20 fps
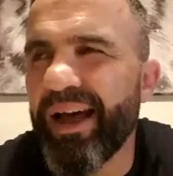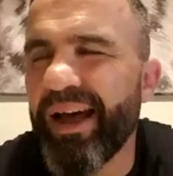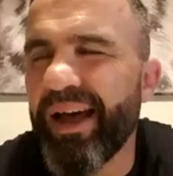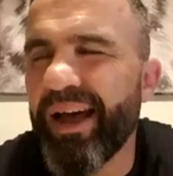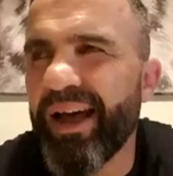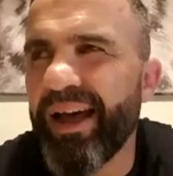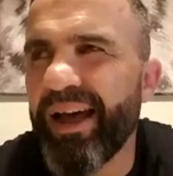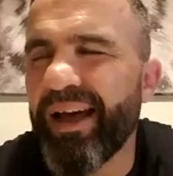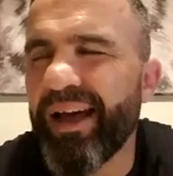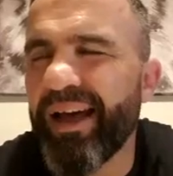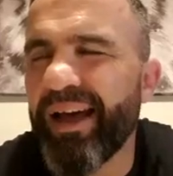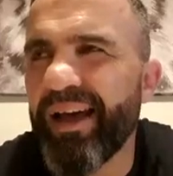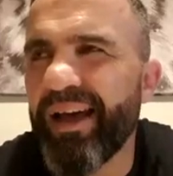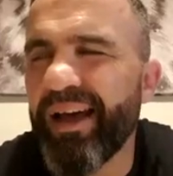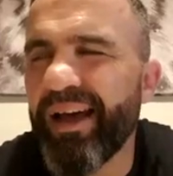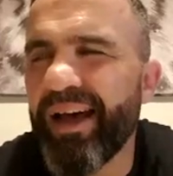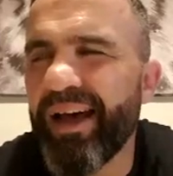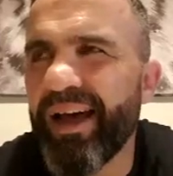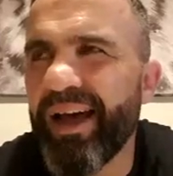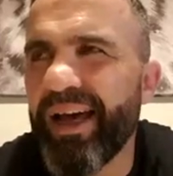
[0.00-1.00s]
8
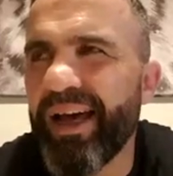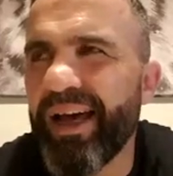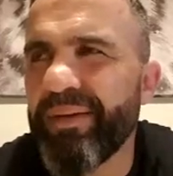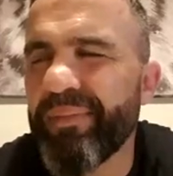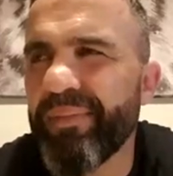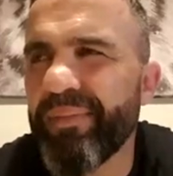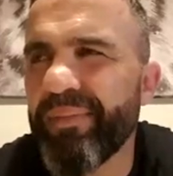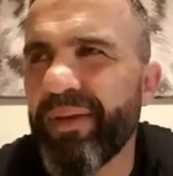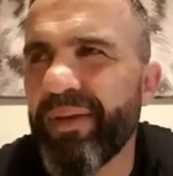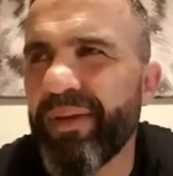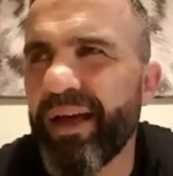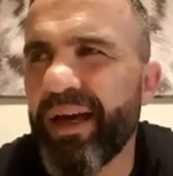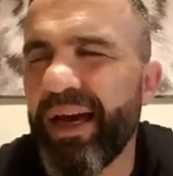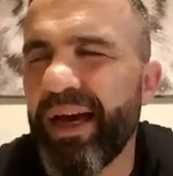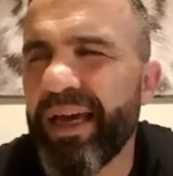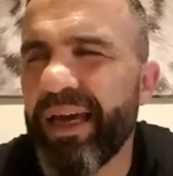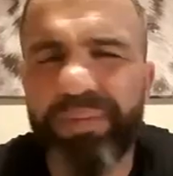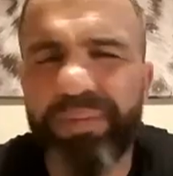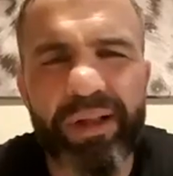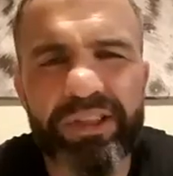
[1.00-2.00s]

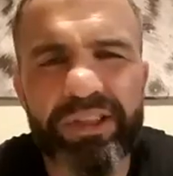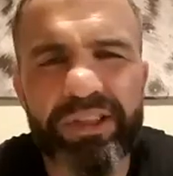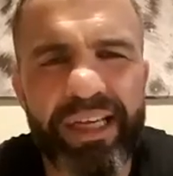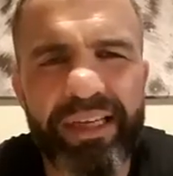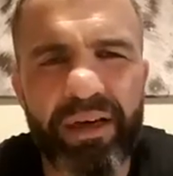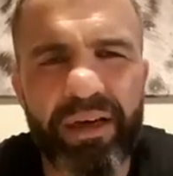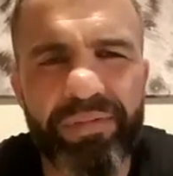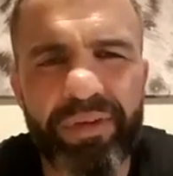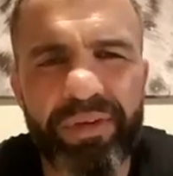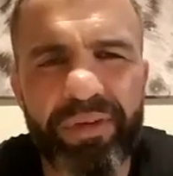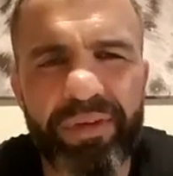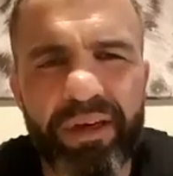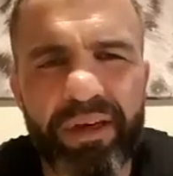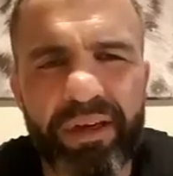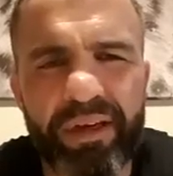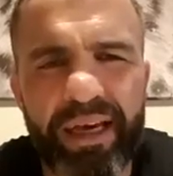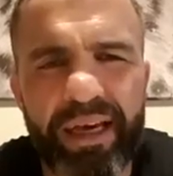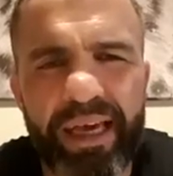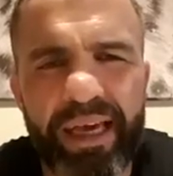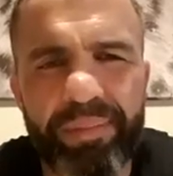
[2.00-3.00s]
plus 8, I think.
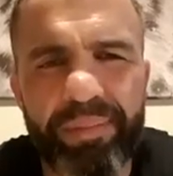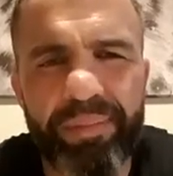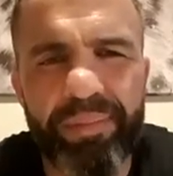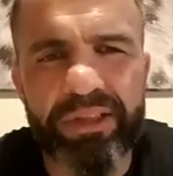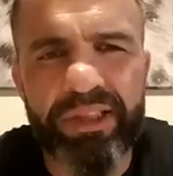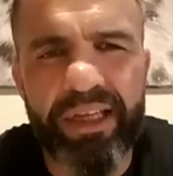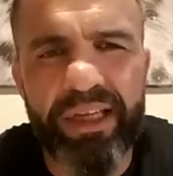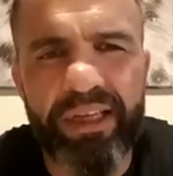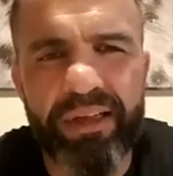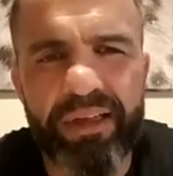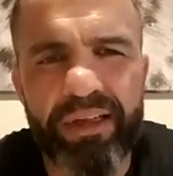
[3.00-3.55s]
8 plus 8.